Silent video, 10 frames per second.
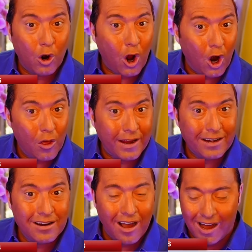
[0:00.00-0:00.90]
Or are
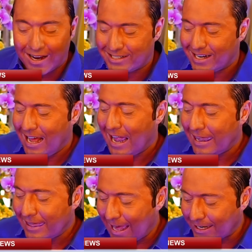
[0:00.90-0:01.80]
they not?
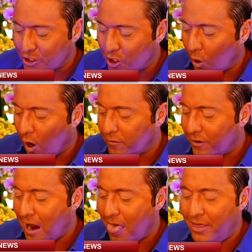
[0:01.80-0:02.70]
Let's go
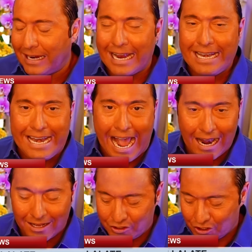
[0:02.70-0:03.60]
over the
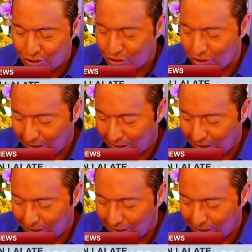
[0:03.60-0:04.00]
analysis